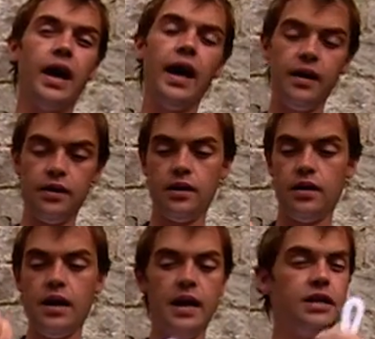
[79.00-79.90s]
that
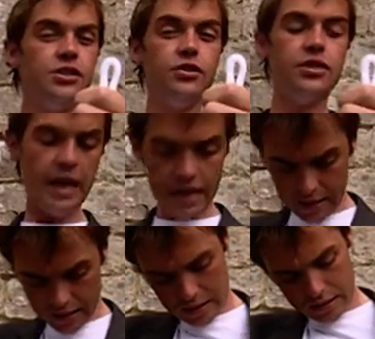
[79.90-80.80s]
is that you
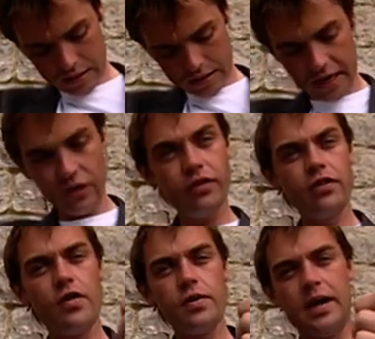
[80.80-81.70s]
take the centre of
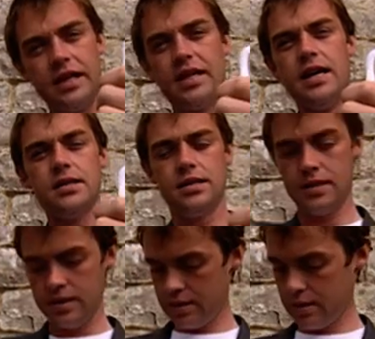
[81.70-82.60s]
the rope like this,